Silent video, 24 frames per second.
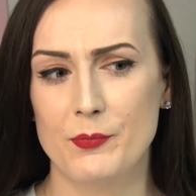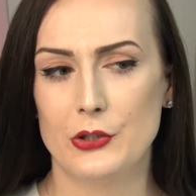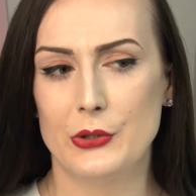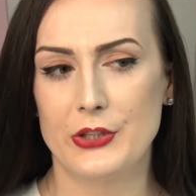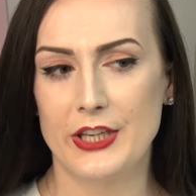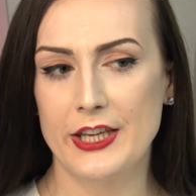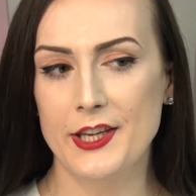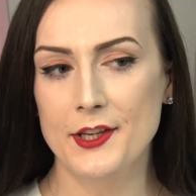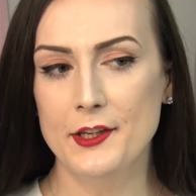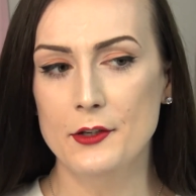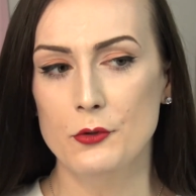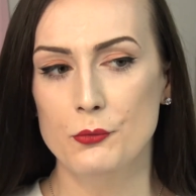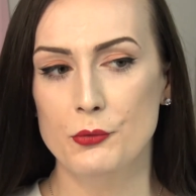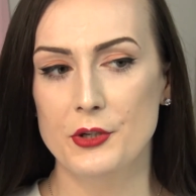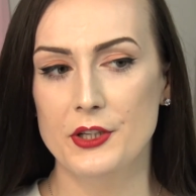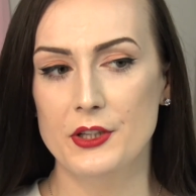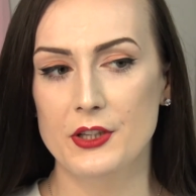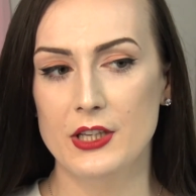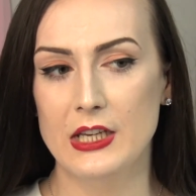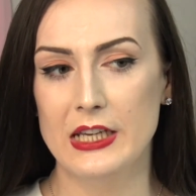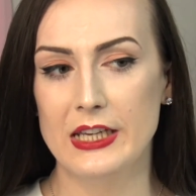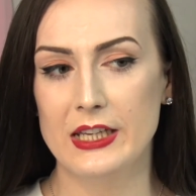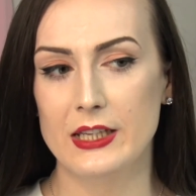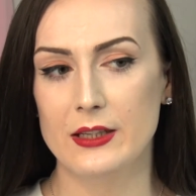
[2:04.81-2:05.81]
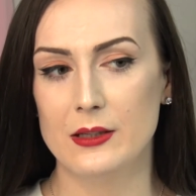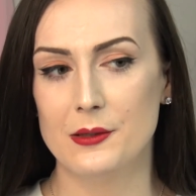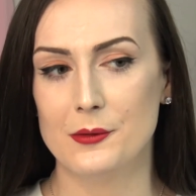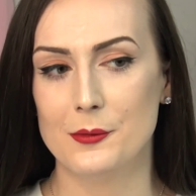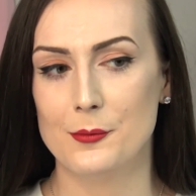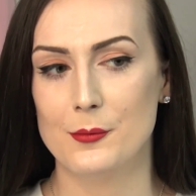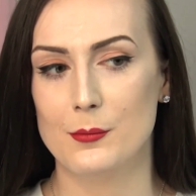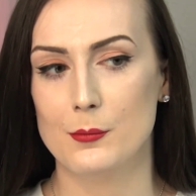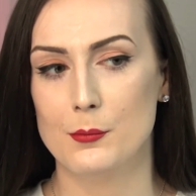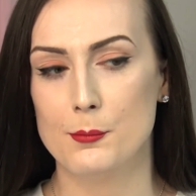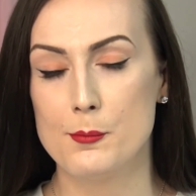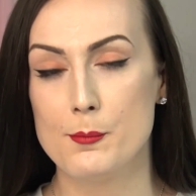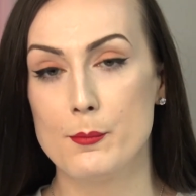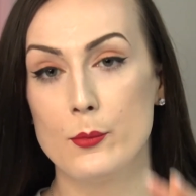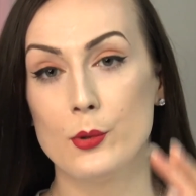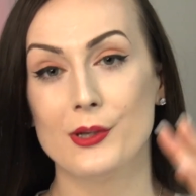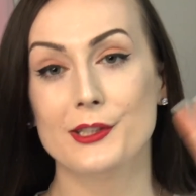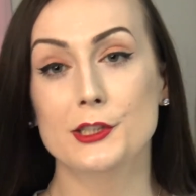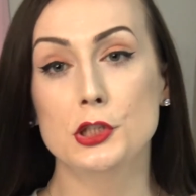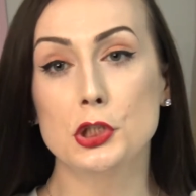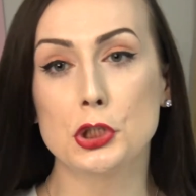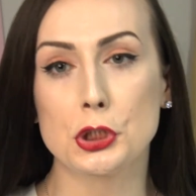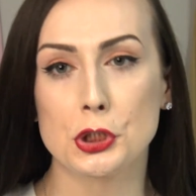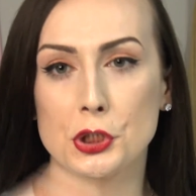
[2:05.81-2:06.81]
you can't really
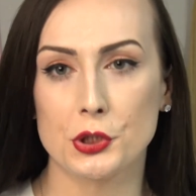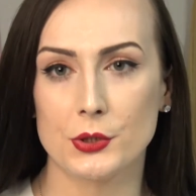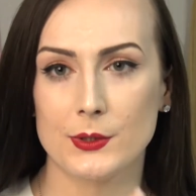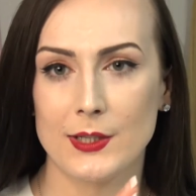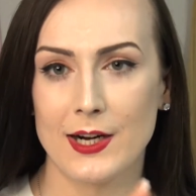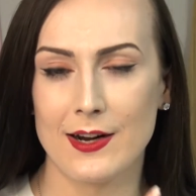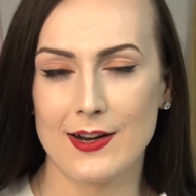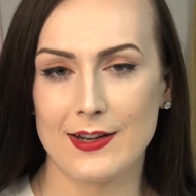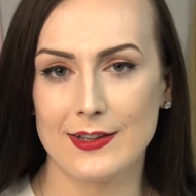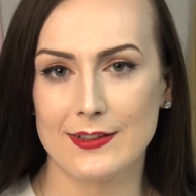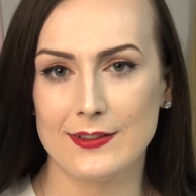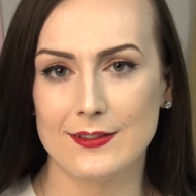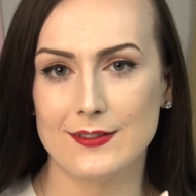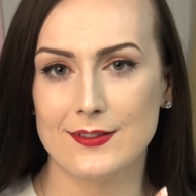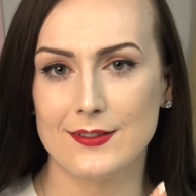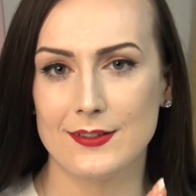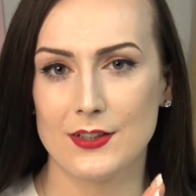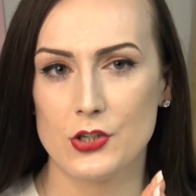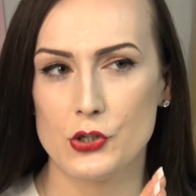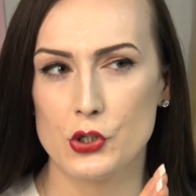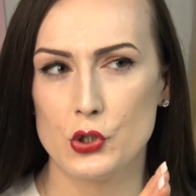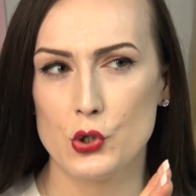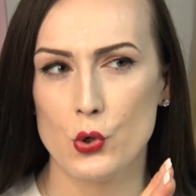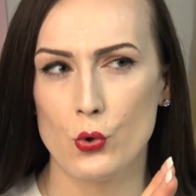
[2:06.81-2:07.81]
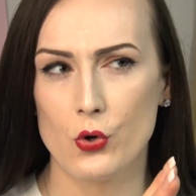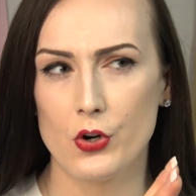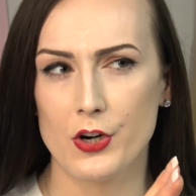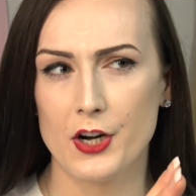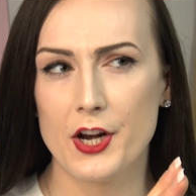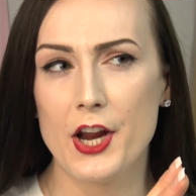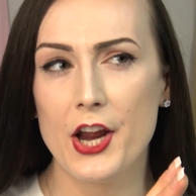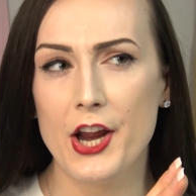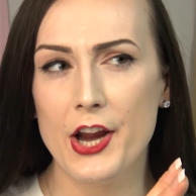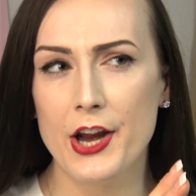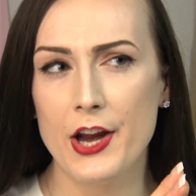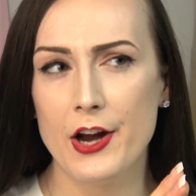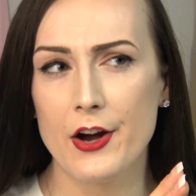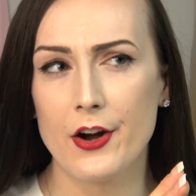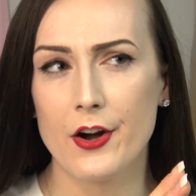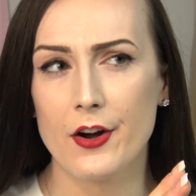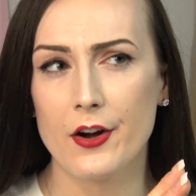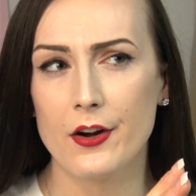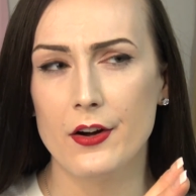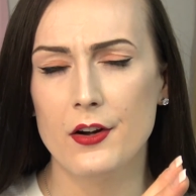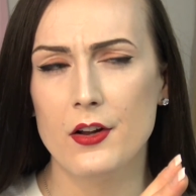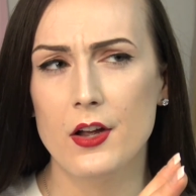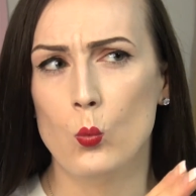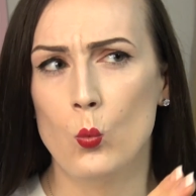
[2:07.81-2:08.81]
moisturize your hair